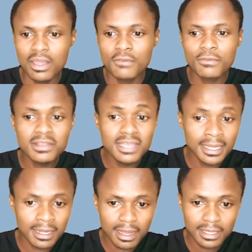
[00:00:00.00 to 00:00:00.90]
for the
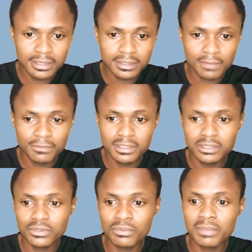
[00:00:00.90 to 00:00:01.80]
uncut surface,
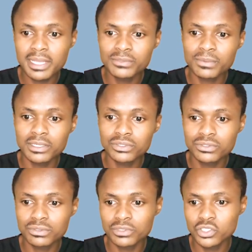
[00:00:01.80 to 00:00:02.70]
you might want
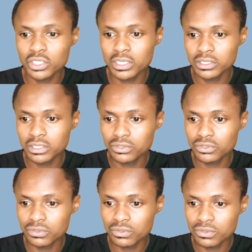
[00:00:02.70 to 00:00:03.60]
to change it
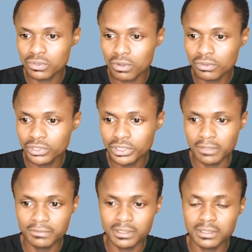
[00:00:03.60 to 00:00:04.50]
to own
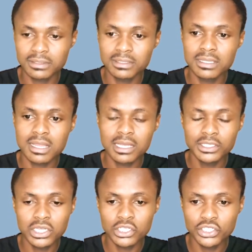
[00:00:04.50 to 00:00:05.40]
surface
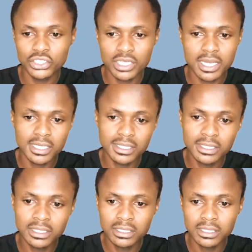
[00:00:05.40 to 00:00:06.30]

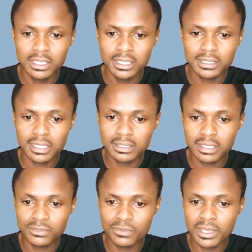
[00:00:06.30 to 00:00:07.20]
non-shaded such
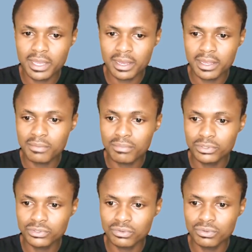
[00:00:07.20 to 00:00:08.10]
that we are able
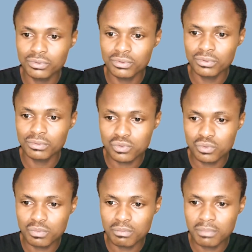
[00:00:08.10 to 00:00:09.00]
to
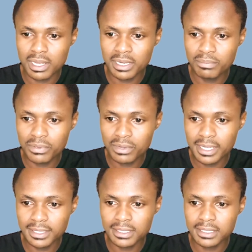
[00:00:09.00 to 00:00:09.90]

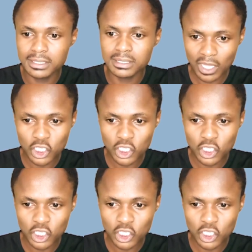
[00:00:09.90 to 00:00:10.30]
manipulate these